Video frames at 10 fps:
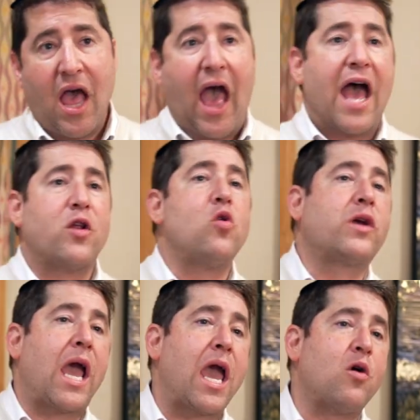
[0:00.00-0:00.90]
And
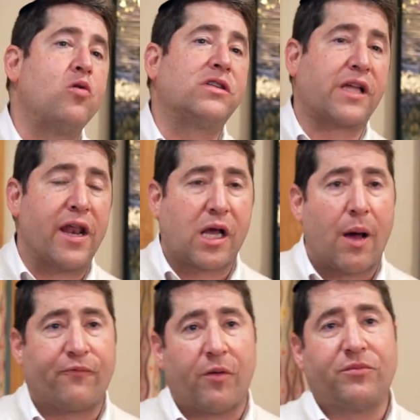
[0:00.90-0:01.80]
who's going to
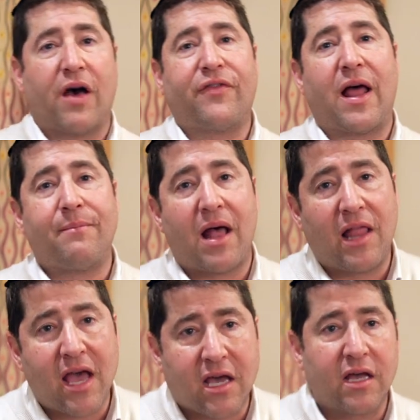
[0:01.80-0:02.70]
come from David
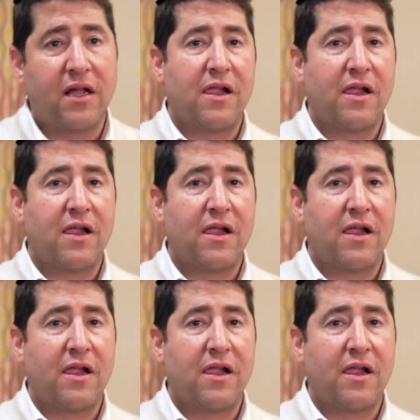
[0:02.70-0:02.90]
HaMelech?